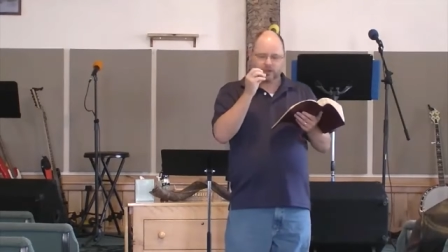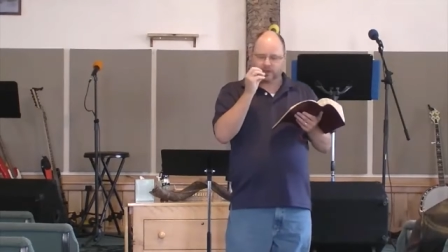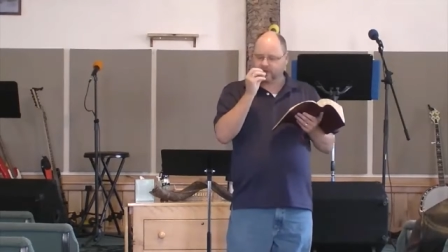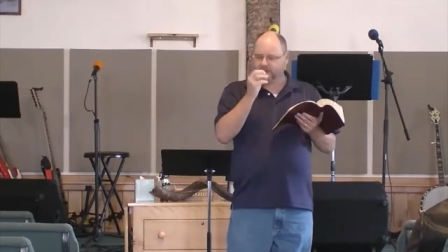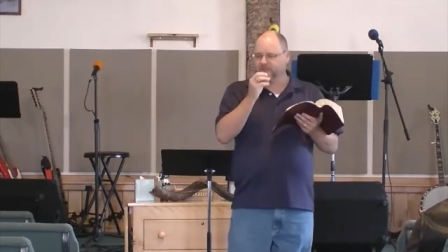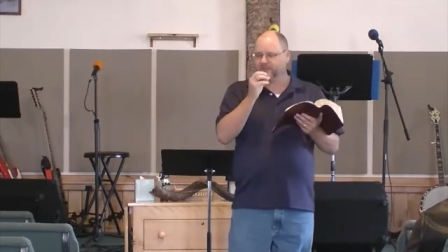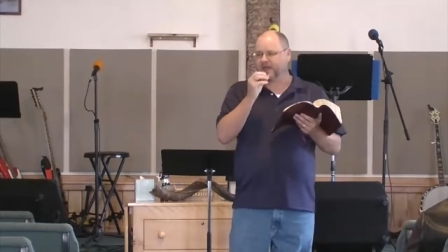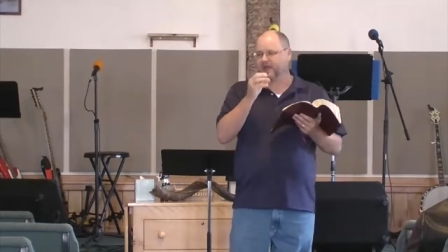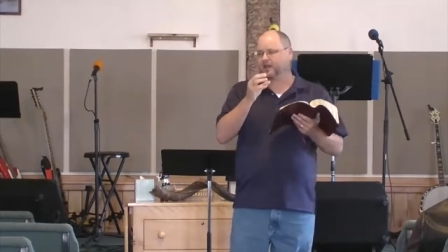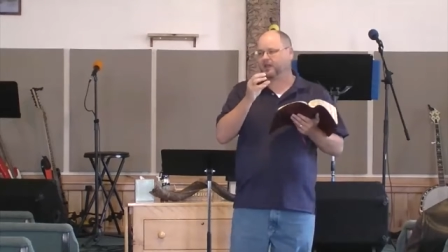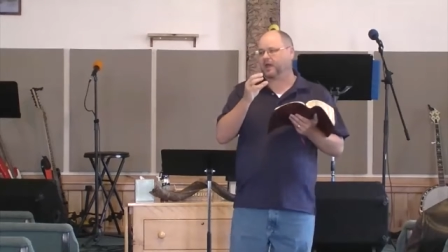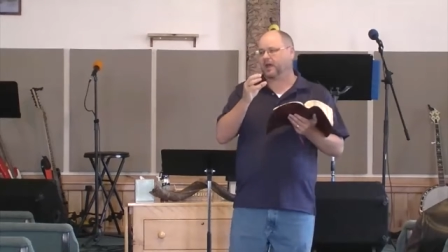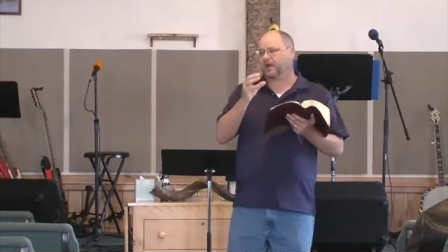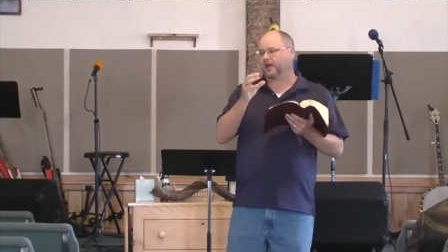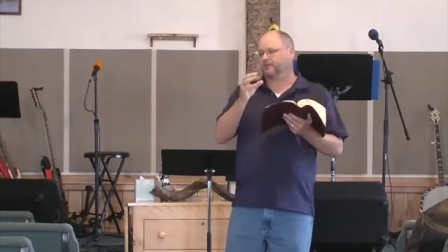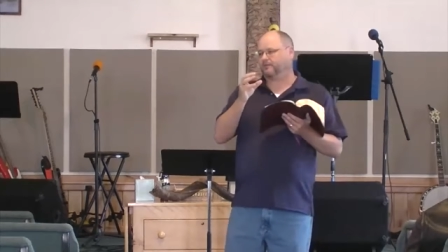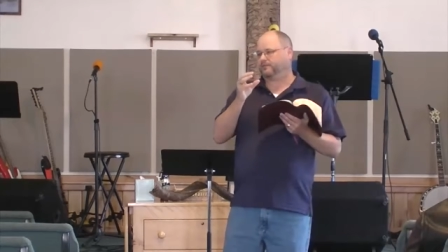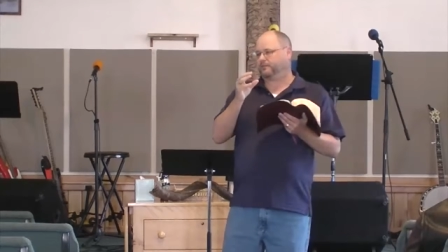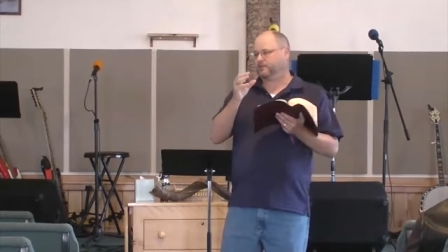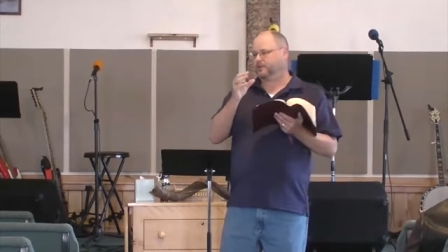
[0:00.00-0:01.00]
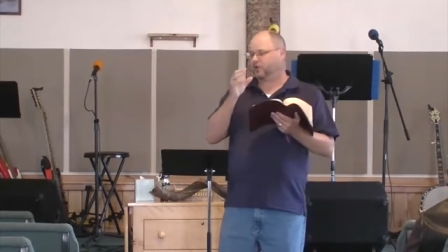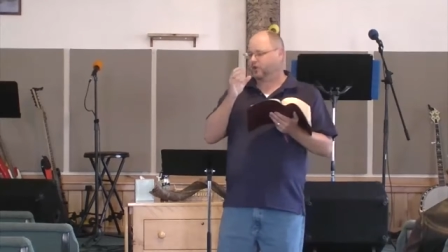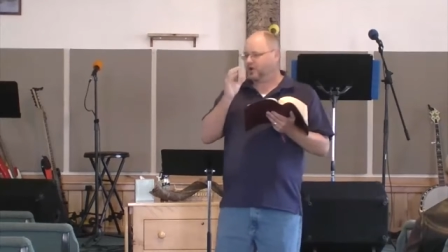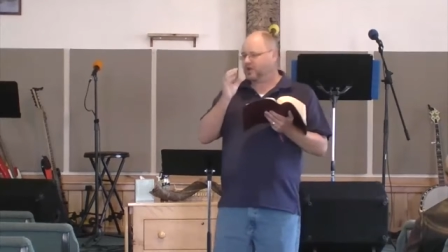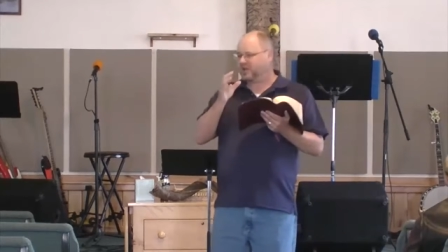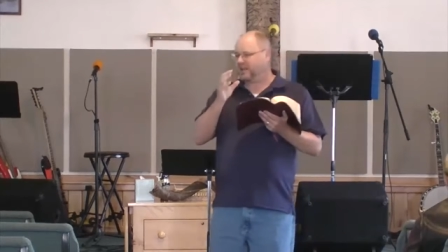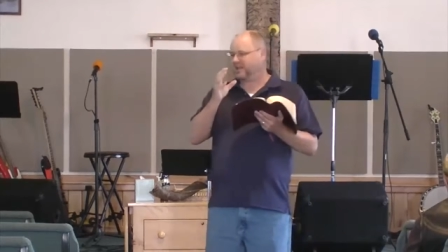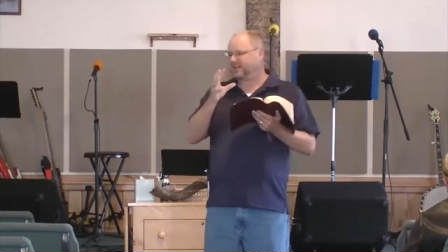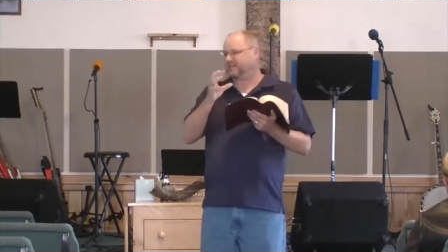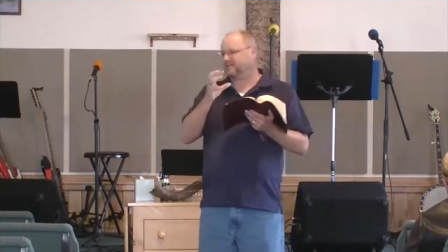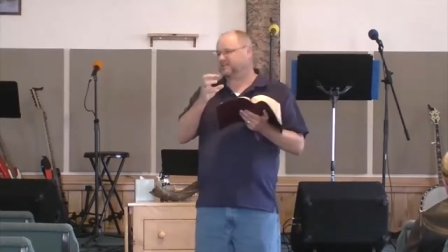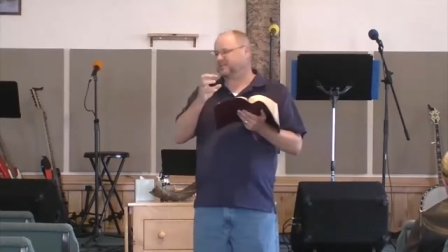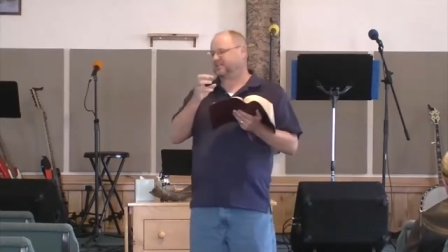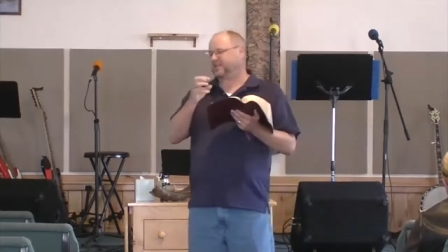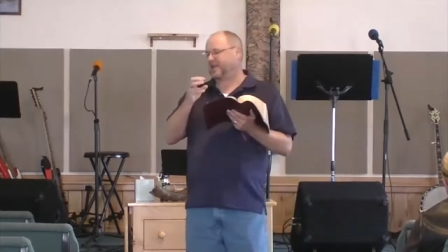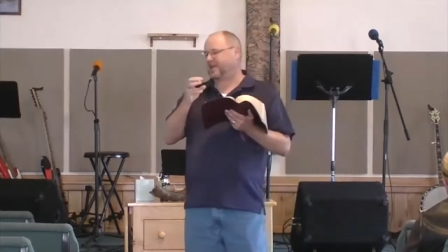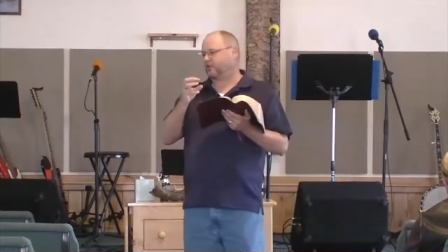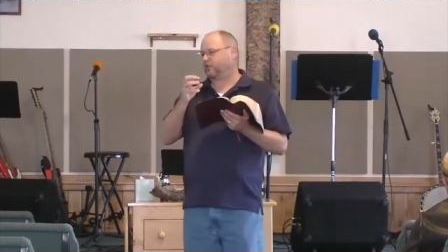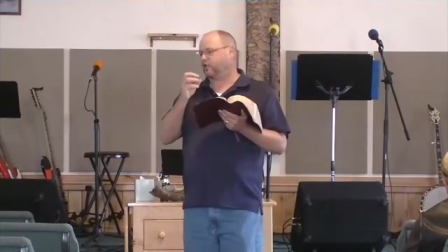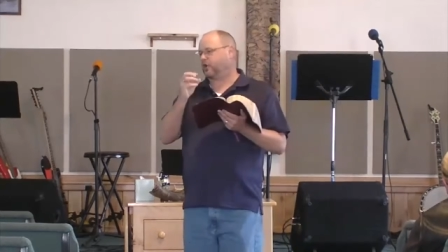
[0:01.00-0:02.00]
in that life. They're knitted
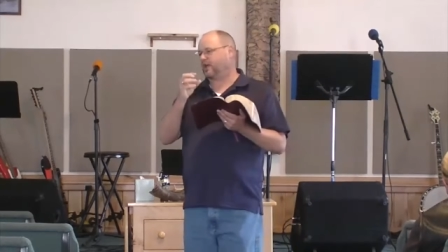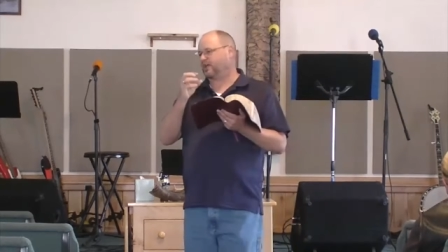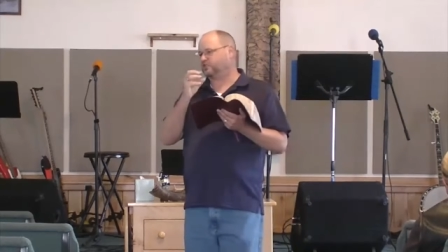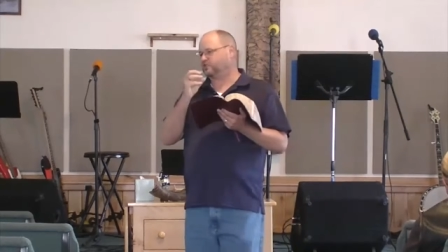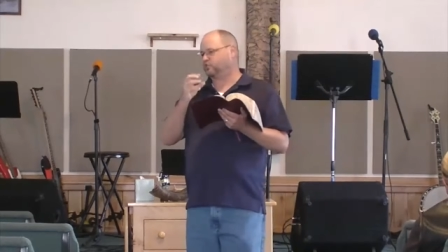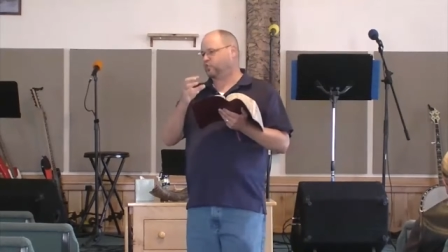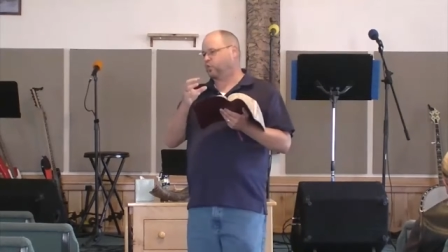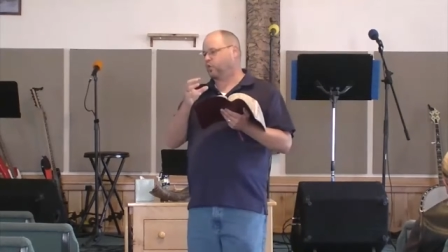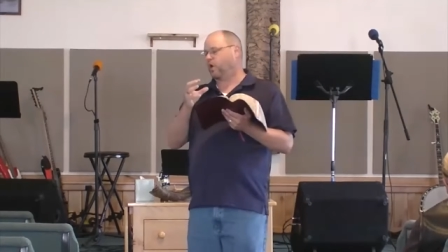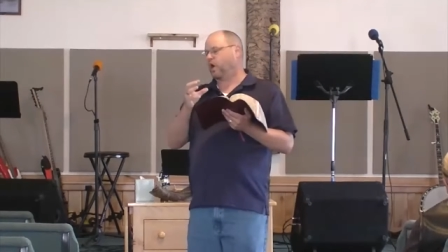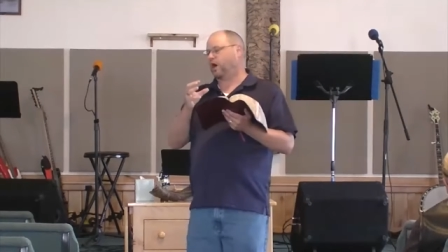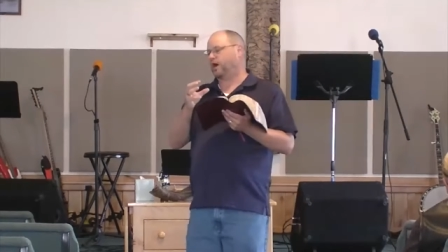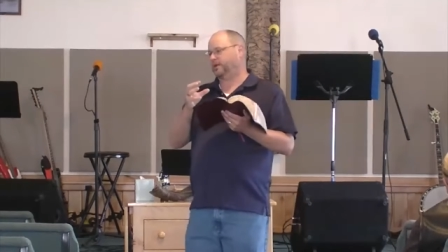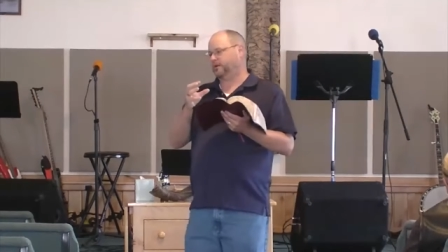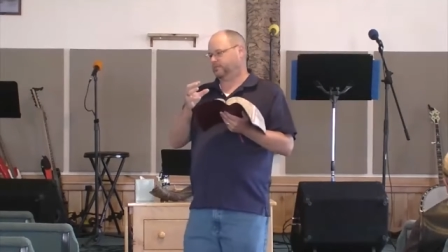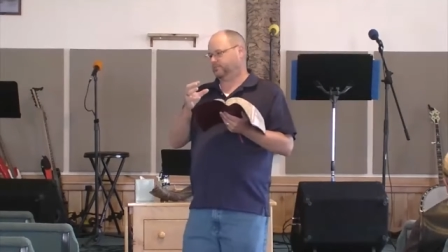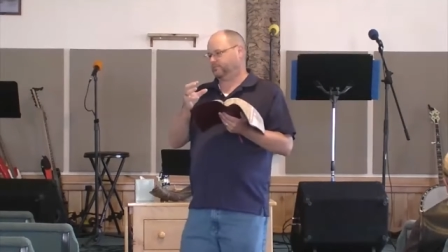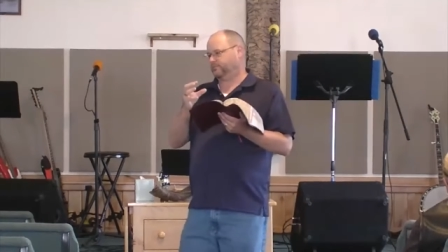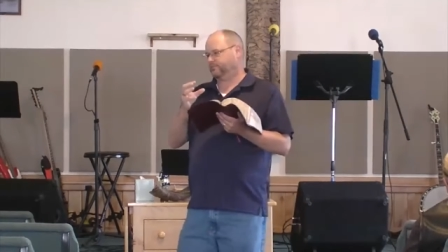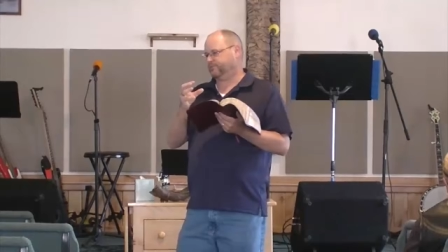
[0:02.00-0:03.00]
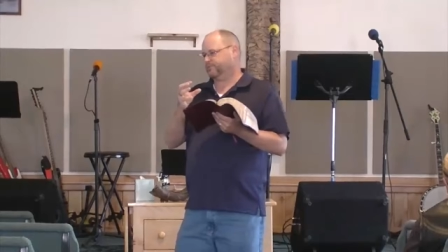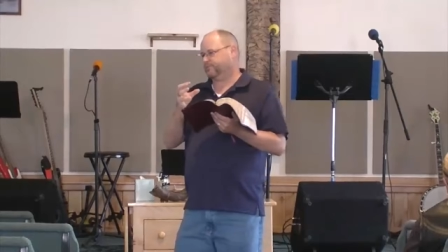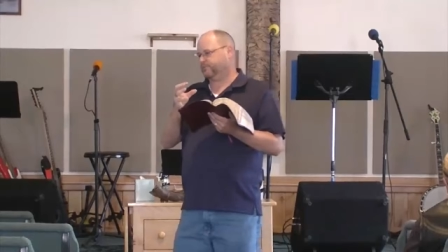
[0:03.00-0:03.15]
together as one.